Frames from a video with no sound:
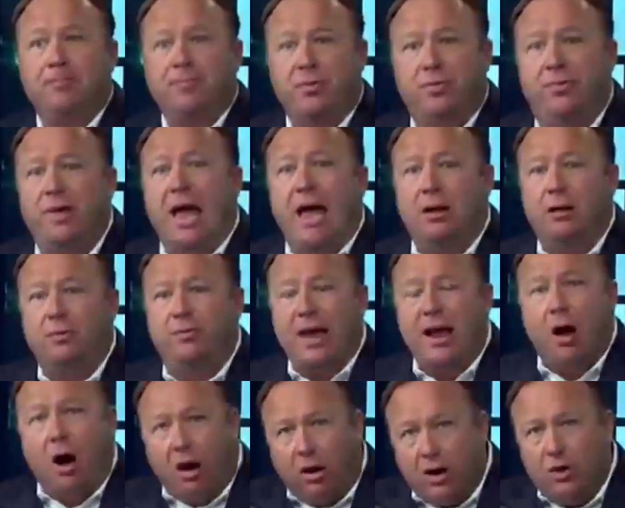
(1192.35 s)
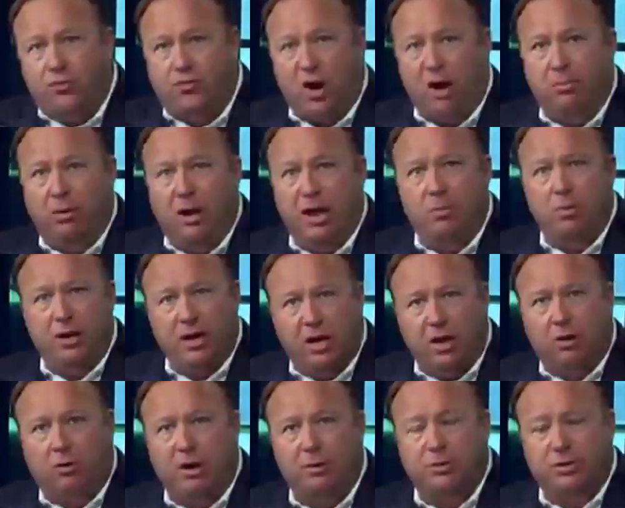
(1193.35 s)
that they are in trouble. And when
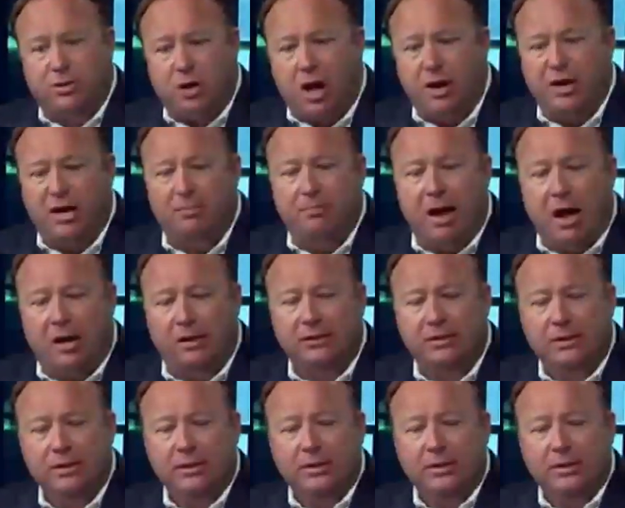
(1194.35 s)
Hillary was talking about